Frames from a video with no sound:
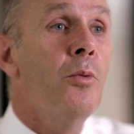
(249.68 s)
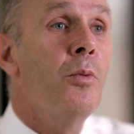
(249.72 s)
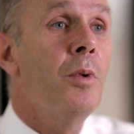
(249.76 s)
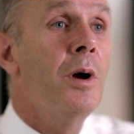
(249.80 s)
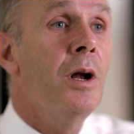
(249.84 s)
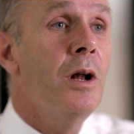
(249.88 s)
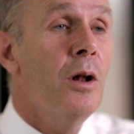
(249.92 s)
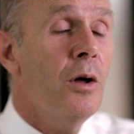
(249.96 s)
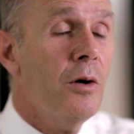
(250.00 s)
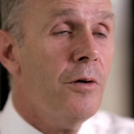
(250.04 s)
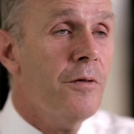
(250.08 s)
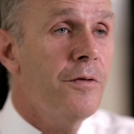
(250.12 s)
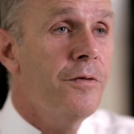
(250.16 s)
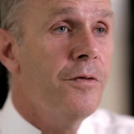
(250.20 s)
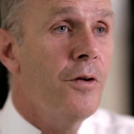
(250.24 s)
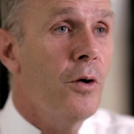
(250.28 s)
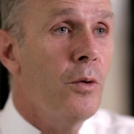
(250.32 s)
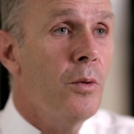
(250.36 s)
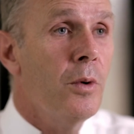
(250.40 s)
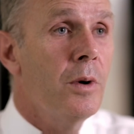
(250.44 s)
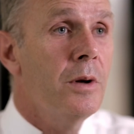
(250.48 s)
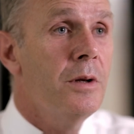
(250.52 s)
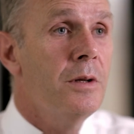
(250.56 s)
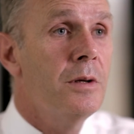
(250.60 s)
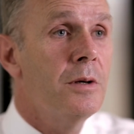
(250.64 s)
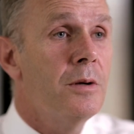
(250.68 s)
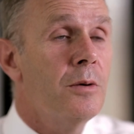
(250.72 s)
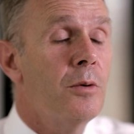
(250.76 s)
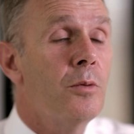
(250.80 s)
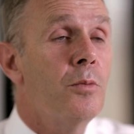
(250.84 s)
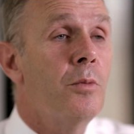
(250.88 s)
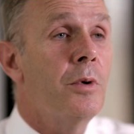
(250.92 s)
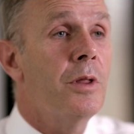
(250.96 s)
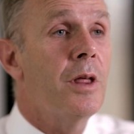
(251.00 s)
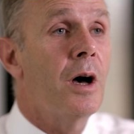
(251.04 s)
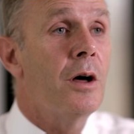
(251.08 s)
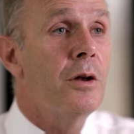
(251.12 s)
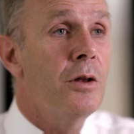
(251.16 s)
We look forward
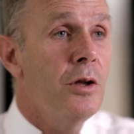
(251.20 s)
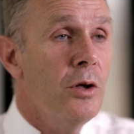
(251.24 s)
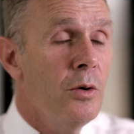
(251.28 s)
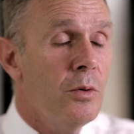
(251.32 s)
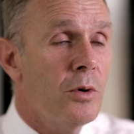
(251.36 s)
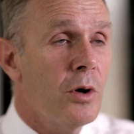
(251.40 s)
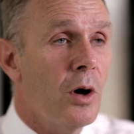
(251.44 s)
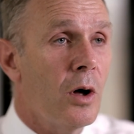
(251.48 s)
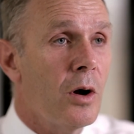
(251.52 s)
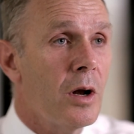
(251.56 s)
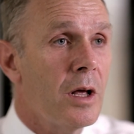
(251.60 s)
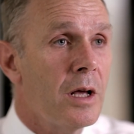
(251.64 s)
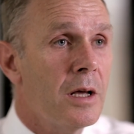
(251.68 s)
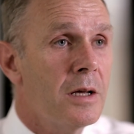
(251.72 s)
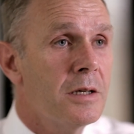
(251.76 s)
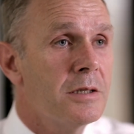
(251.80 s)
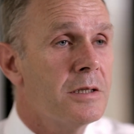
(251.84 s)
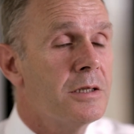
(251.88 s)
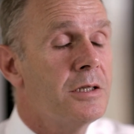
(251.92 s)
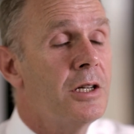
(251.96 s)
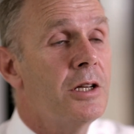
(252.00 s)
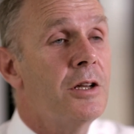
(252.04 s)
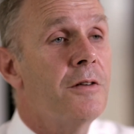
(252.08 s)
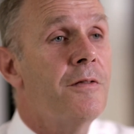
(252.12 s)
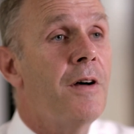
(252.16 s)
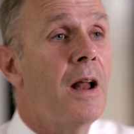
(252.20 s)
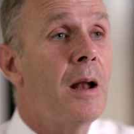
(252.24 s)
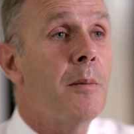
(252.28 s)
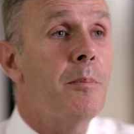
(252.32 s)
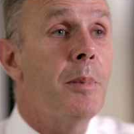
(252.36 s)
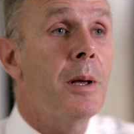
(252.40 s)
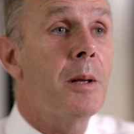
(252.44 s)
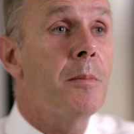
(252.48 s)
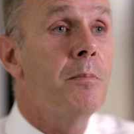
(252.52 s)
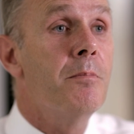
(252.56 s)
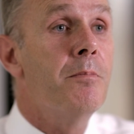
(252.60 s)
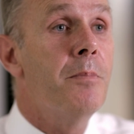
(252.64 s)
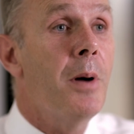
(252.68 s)
with our new colleagues to
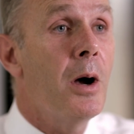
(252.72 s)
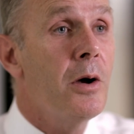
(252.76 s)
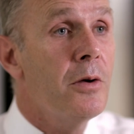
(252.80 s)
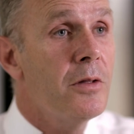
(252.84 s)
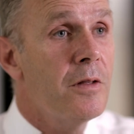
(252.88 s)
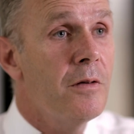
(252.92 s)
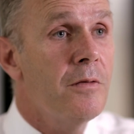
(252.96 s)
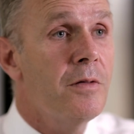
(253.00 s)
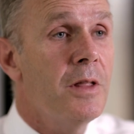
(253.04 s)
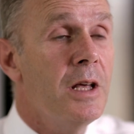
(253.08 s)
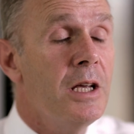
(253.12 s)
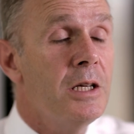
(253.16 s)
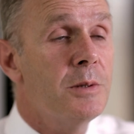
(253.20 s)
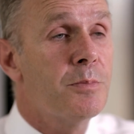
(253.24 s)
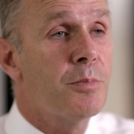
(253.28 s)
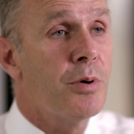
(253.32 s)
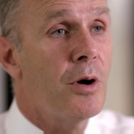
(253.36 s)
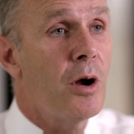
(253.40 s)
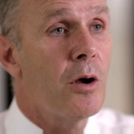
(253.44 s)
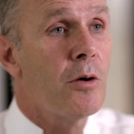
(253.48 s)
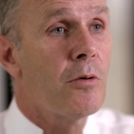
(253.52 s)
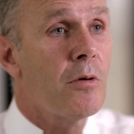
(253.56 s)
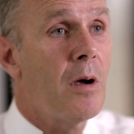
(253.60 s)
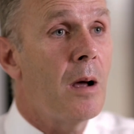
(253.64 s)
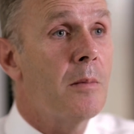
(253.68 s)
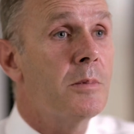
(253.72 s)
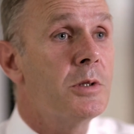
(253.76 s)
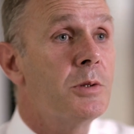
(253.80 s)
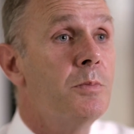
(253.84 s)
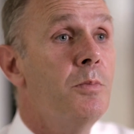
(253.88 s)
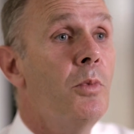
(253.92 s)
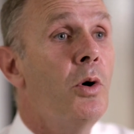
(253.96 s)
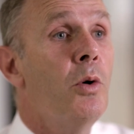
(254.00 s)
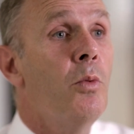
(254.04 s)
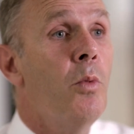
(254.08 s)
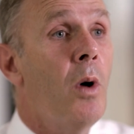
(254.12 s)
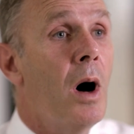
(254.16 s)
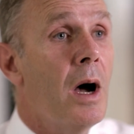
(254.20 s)
developing both of these
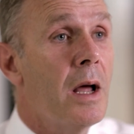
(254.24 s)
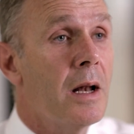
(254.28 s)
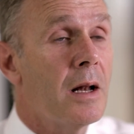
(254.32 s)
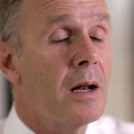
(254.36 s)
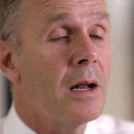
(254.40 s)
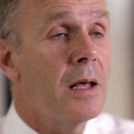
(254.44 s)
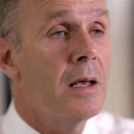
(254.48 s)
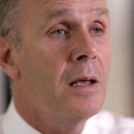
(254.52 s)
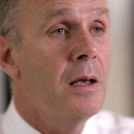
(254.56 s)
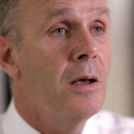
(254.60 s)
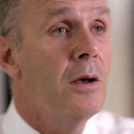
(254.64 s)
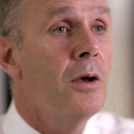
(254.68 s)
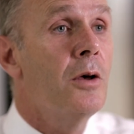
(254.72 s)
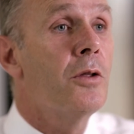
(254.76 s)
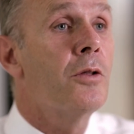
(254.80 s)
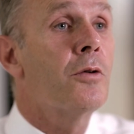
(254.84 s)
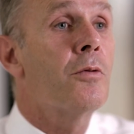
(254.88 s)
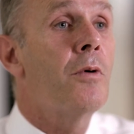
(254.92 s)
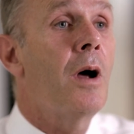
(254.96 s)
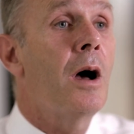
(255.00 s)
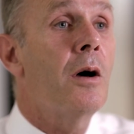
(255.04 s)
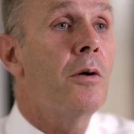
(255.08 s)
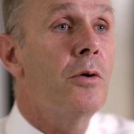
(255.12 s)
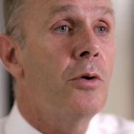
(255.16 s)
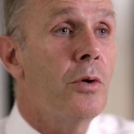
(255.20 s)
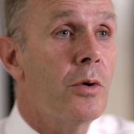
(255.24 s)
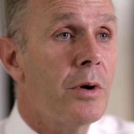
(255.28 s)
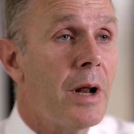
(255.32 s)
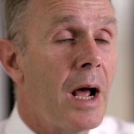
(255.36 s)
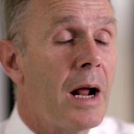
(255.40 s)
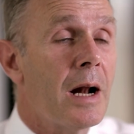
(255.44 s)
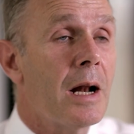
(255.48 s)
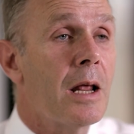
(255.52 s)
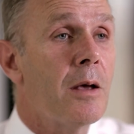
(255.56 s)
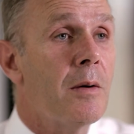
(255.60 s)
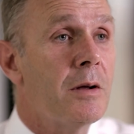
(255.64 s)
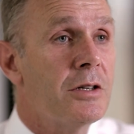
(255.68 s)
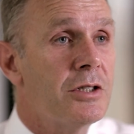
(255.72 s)
programs more widely throughout Nord
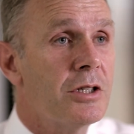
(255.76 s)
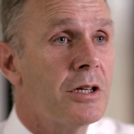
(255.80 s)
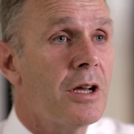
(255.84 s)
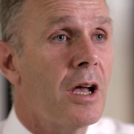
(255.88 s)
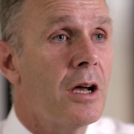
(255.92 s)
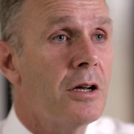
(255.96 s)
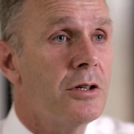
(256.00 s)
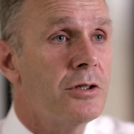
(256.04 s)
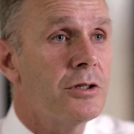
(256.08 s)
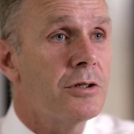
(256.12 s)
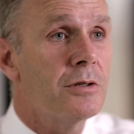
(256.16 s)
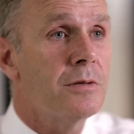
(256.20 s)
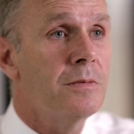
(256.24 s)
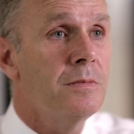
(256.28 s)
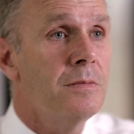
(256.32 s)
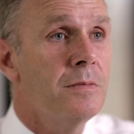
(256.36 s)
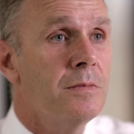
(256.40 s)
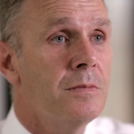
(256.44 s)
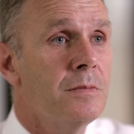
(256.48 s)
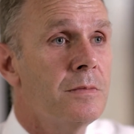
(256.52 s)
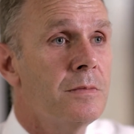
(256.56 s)
Anglia education.